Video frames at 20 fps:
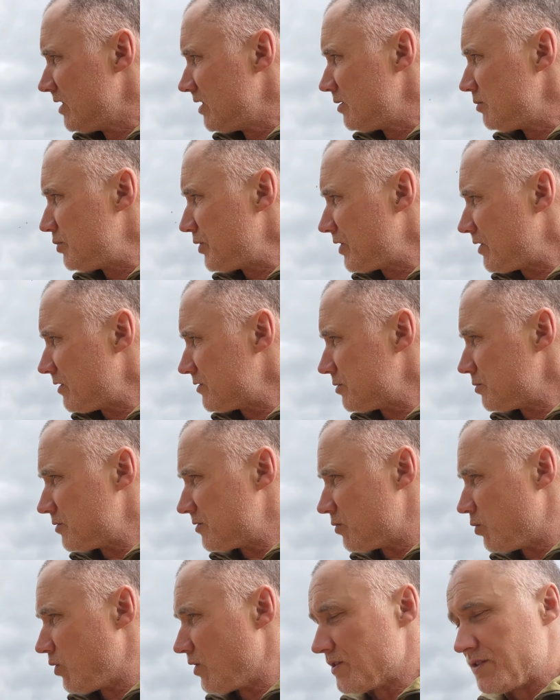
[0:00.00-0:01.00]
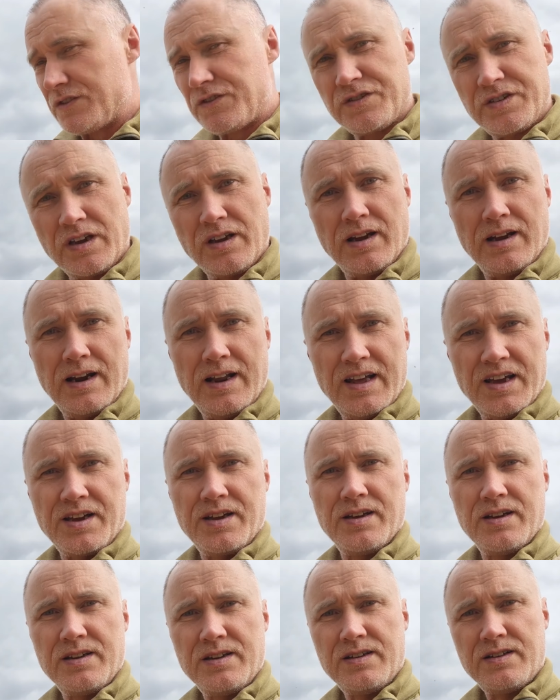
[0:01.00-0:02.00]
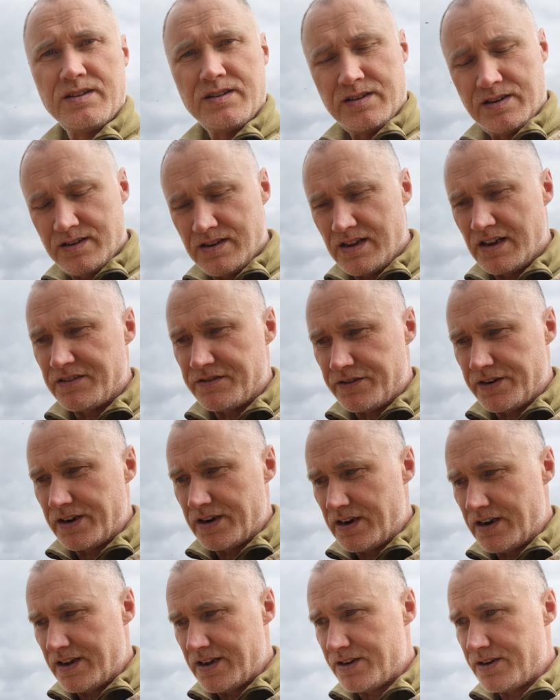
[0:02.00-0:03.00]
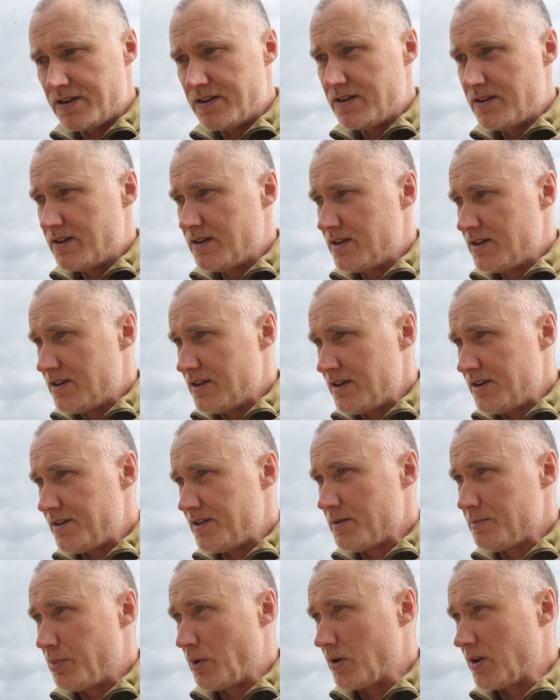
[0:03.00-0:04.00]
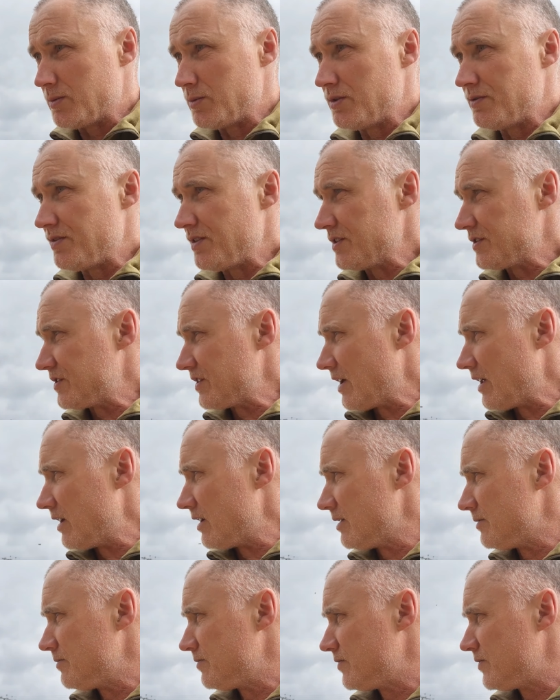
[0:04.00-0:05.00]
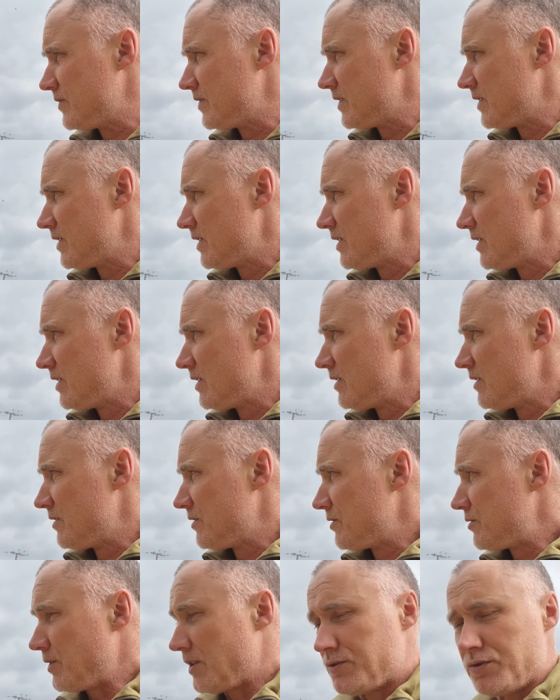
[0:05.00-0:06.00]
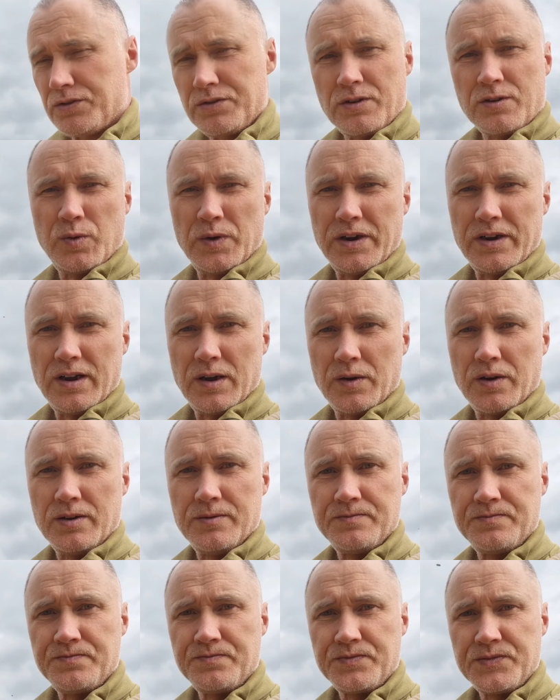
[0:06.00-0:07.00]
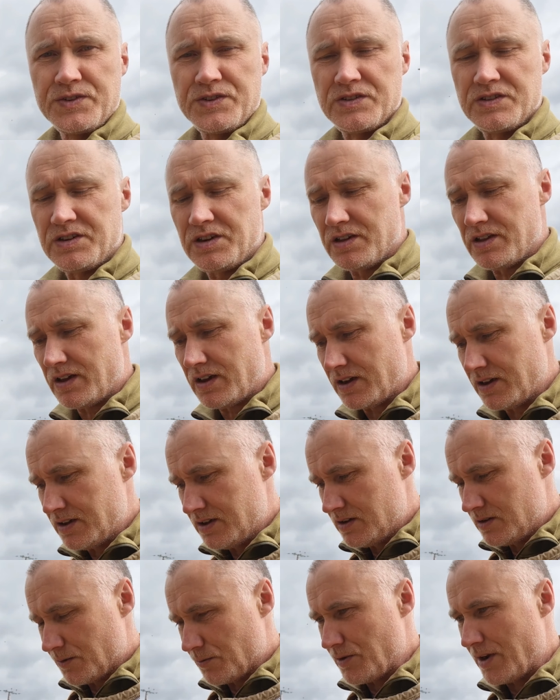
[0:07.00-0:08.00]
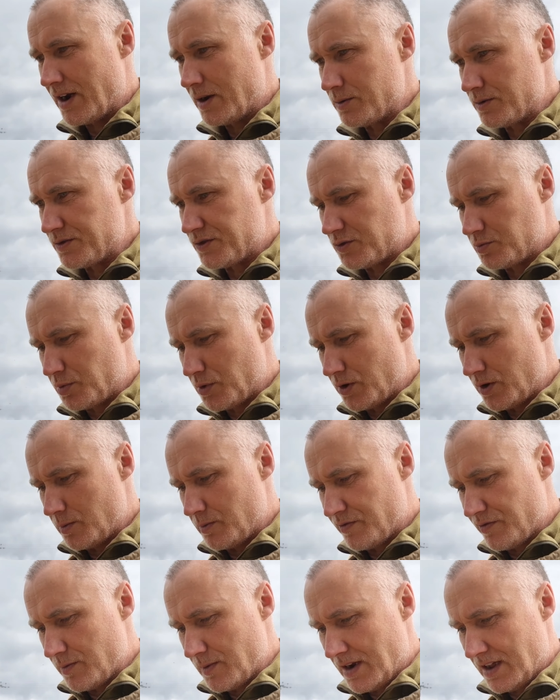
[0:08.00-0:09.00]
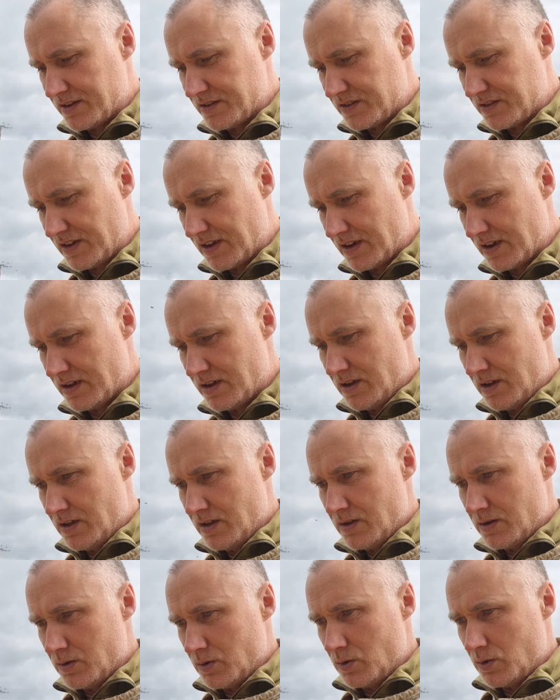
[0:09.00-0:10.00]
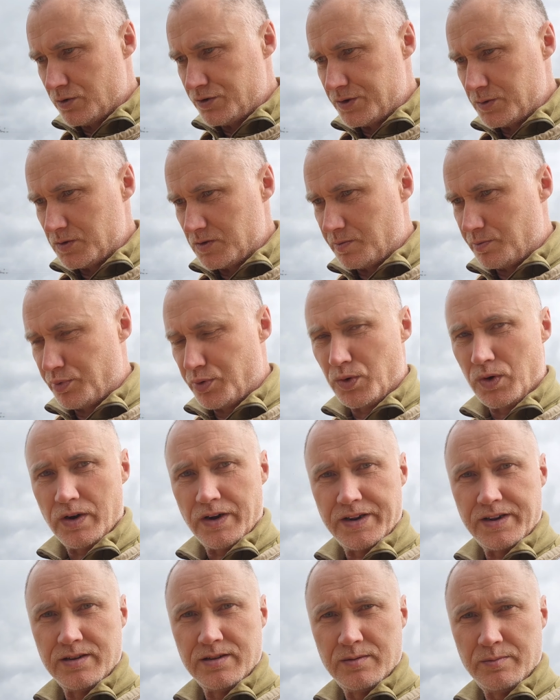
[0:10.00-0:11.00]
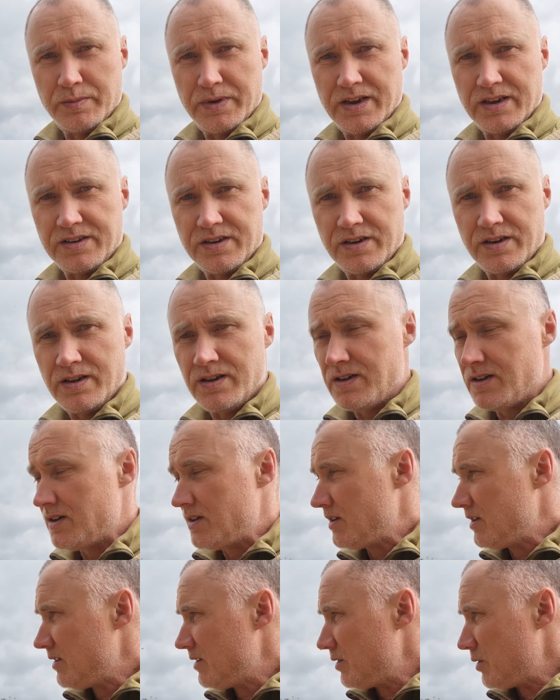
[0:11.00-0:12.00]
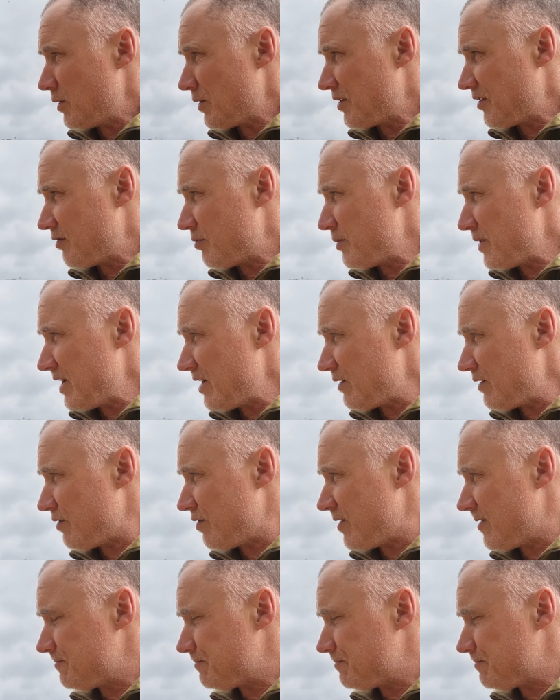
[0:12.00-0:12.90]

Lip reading: because it was one single egg nicely laid in the bottom of the cell. So I took the queen out. She's either ran out of sperm from last year, or she was poorly mated, or they may have